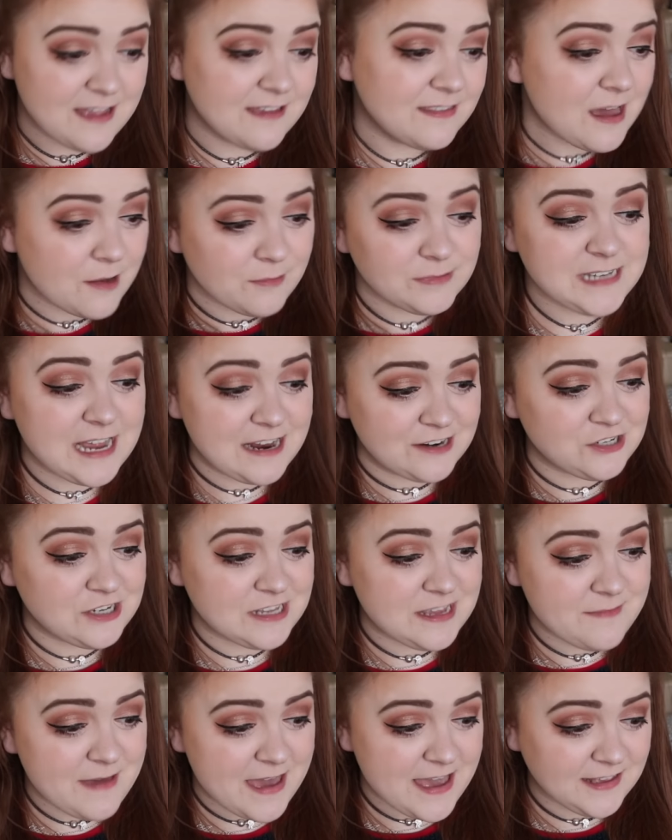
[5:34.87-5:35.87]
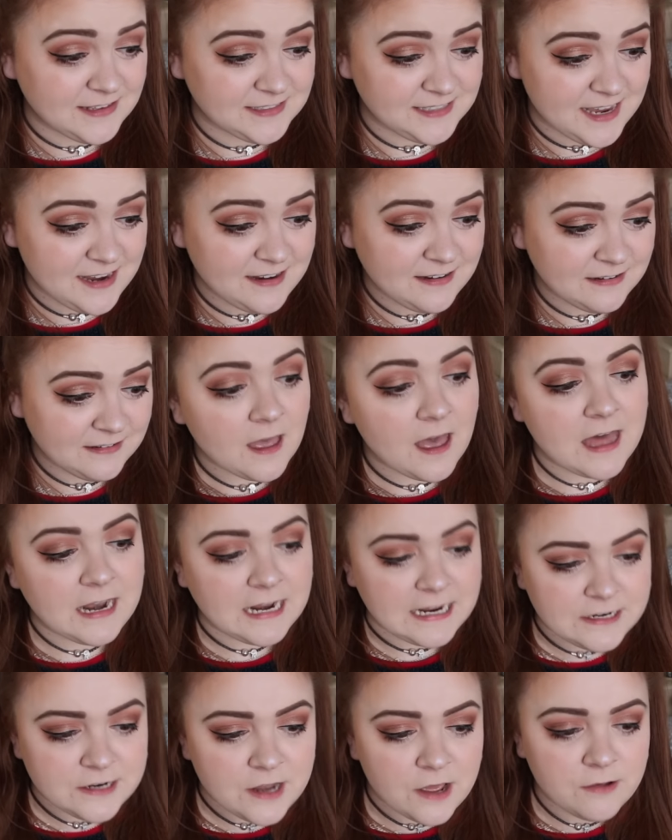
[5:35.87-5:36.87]
That was actually amazing. And
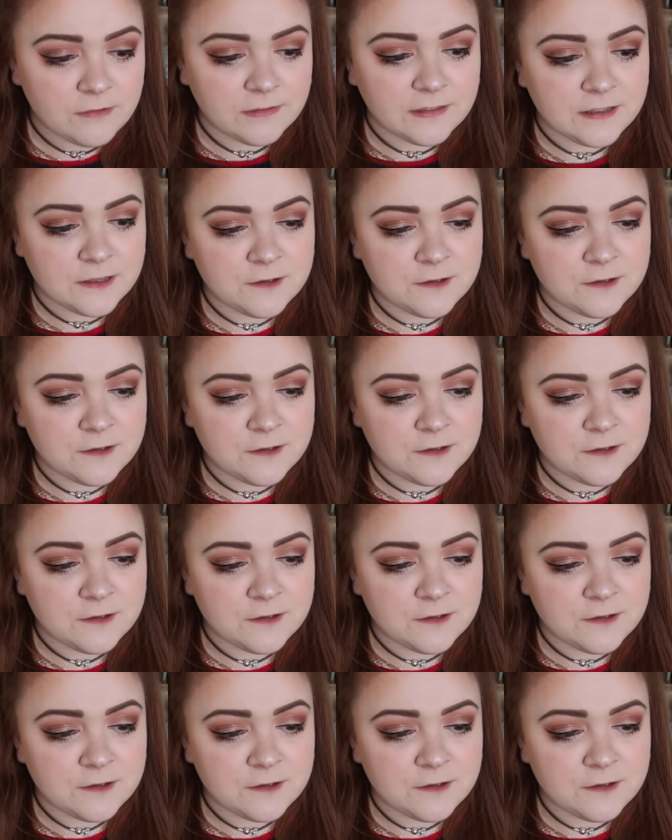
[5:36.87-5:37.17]
I know that